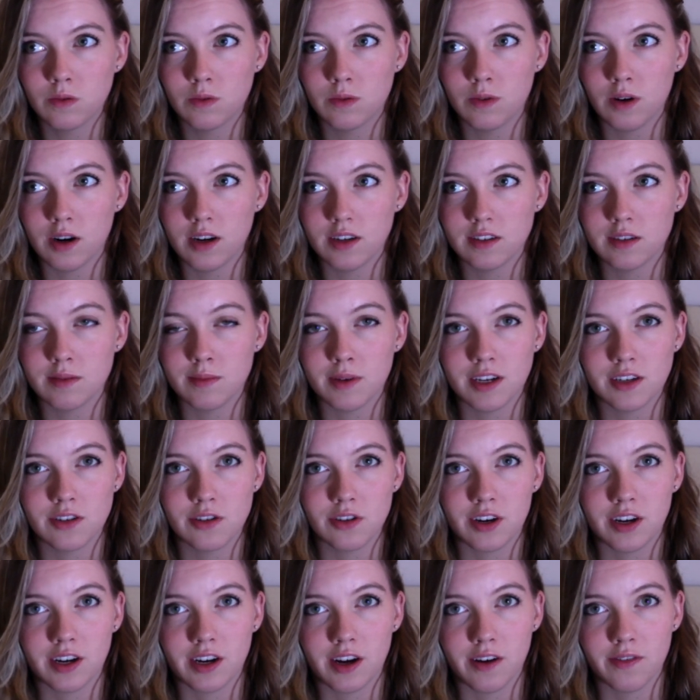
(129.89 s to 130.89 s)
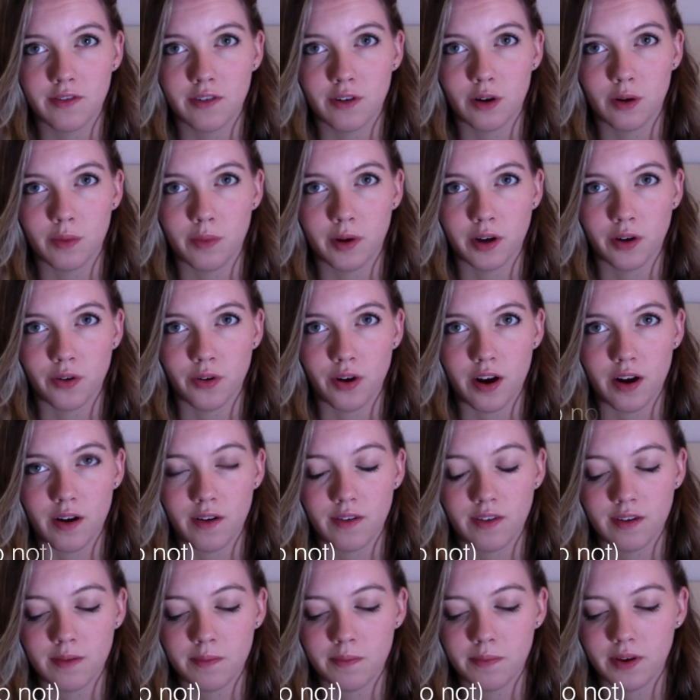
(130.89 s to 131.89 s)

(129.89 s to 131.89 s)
want to make sure I cover all my ground,